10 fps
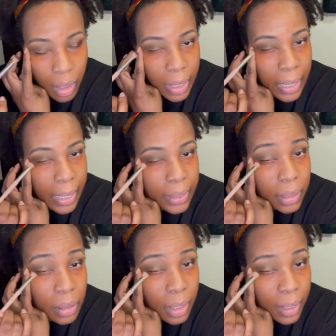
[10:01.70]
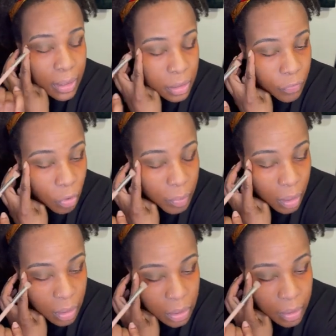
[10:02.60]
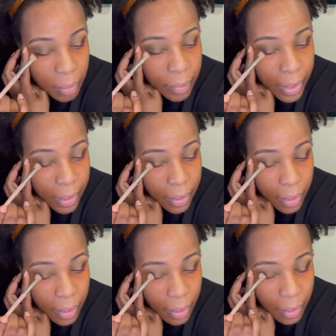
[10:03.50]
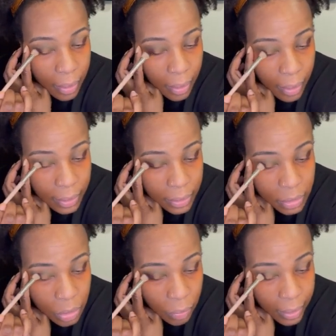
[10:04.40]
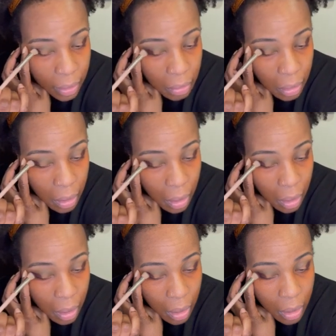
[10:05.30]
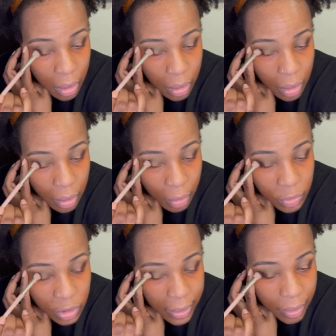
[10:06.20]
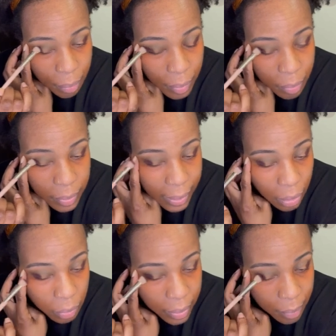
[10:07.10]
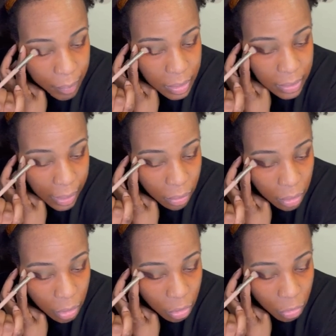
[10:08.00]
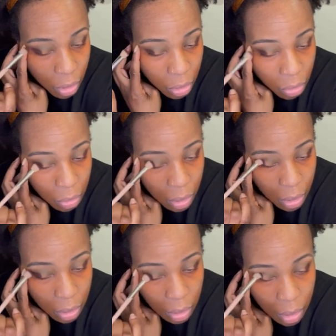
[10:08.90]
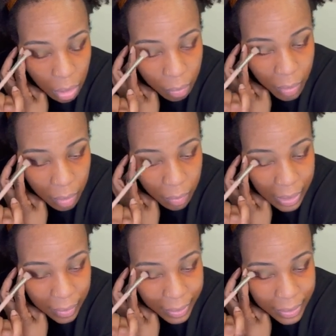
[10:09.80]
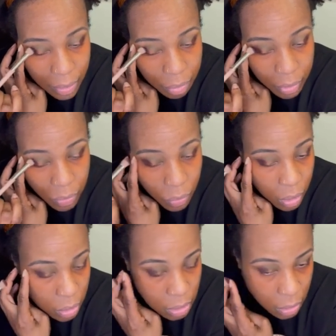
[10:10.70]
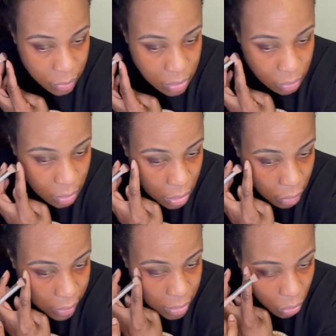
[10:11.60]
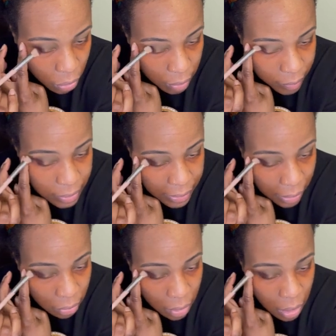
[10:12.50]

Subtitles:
I like it. I like this formula. It's not bad. It actually is quite good. You know, I was kind of bummed out when I missed out on the Crow, but I'm glad they did a pre-order, so, you know, I didn't totally miss out.